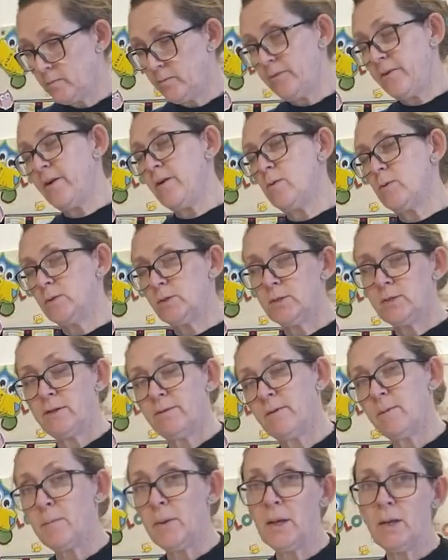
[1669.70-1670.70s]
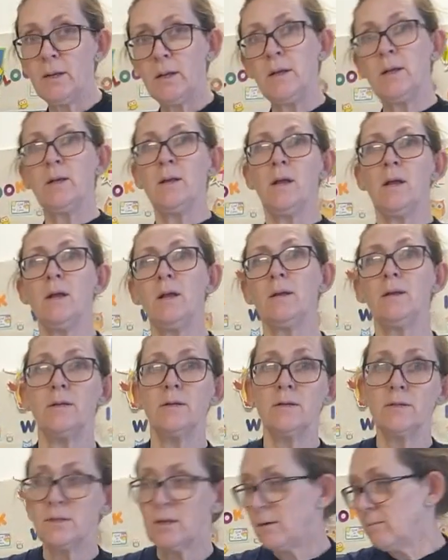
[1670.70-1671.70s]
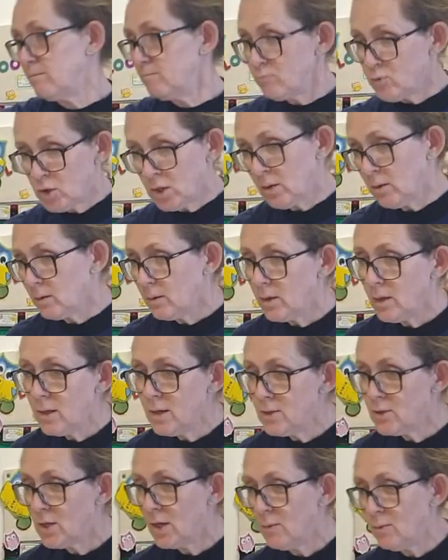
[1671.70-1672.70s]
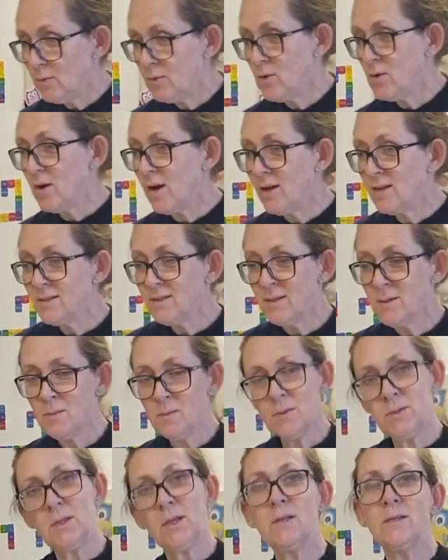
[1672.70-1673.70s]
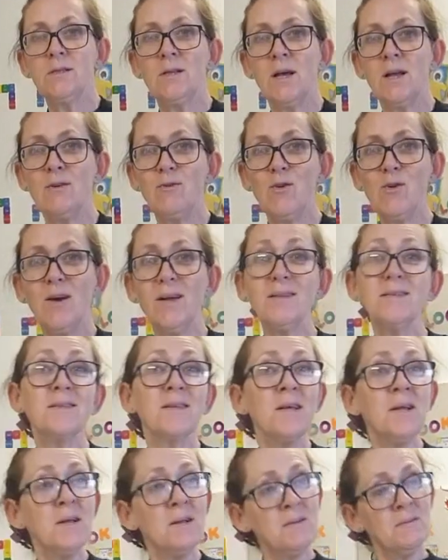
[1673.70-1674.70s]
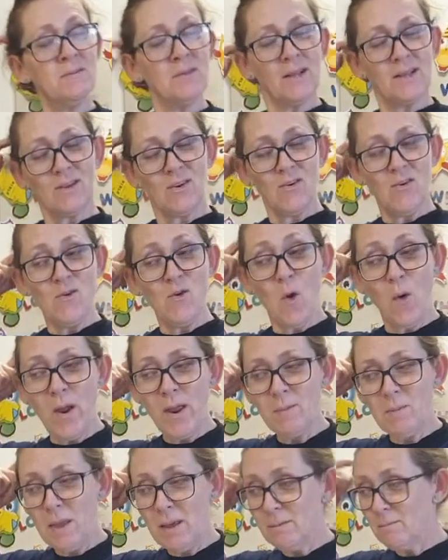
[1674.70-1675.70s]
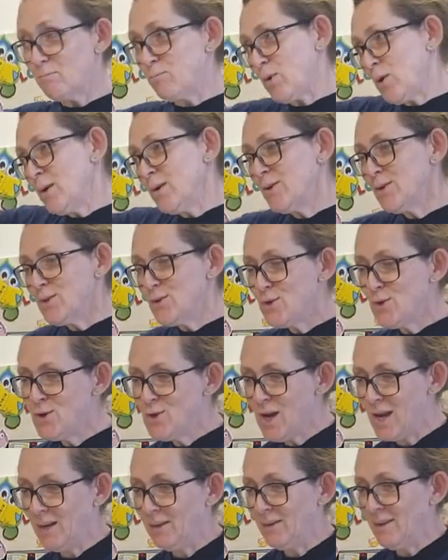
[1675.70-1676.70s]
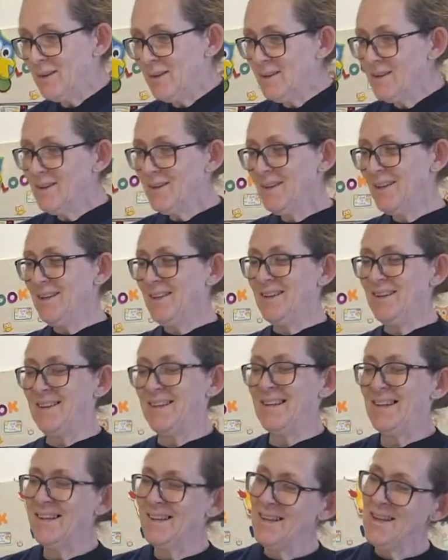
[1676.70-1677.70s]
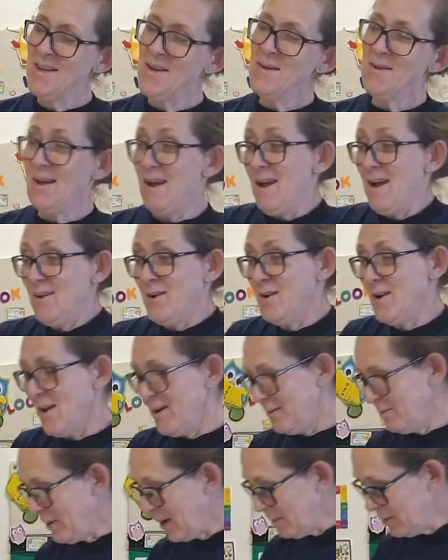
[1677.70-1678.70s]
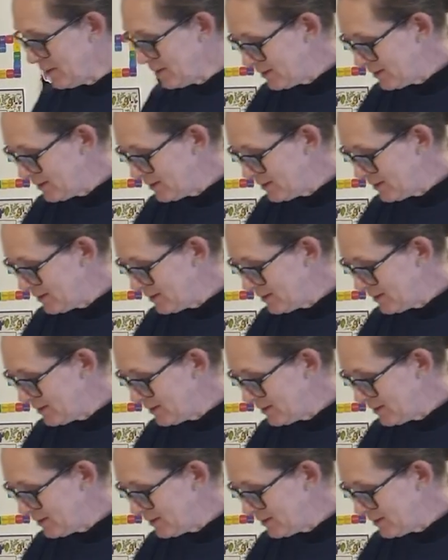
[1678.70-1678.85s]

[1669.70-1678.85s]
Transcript: Pharaoh is in a bad head, and he goes like, in jail with you guys, sick and tired of you guys. You're annoying me. To jail. I don't know, the Bible